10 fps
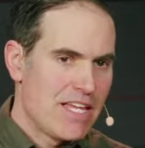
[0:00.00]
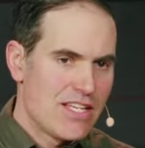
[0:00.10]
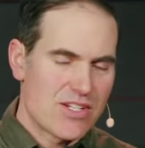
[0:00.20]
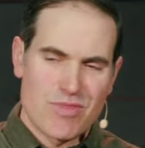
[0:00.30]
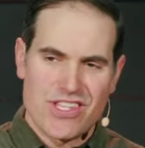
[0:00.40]

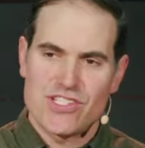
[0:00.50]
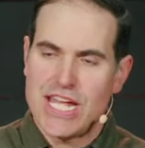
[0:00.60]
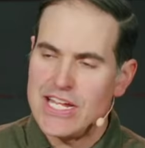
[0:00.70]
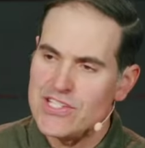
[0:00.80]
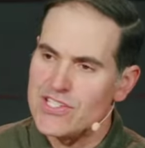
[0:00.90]
somewhere in the
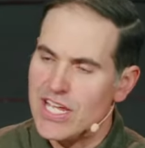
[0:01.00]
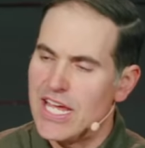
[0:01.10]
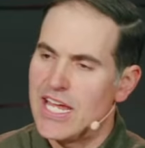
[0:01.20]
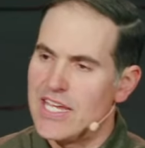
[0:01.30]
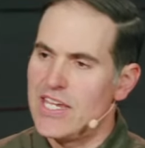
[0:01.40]
States,
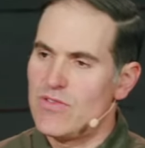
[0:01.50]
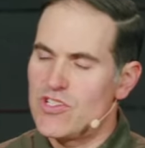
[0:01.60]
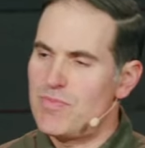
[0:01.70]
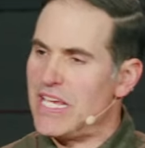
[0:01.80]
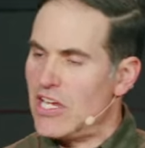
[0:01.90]
and he was
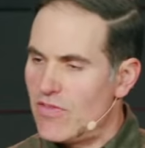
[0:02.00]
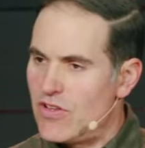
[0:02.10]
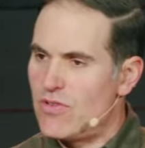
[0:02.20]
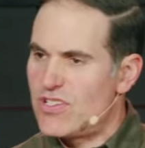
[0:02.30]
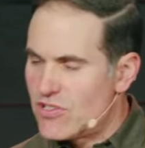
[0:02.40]
just being
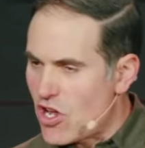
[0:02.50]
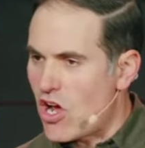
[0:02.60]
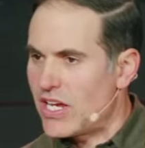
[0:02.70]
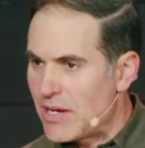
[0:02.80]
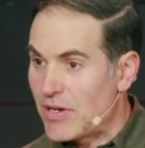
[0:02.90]
interviewed
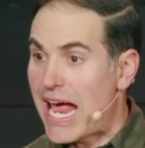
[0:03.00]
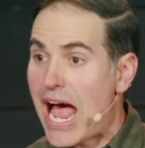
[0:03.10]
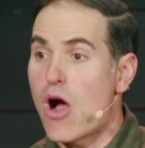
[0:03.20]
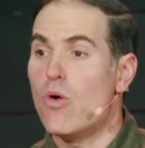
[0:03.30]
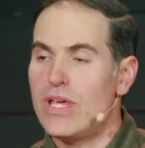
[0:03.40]
talking about
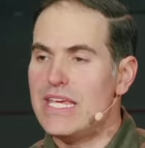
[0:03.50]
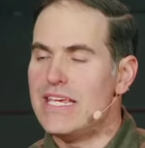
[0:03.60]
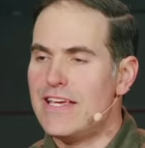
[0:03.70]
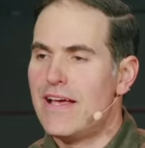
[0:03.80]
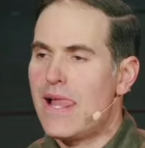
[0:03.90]
how
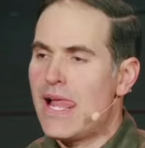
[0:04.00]
he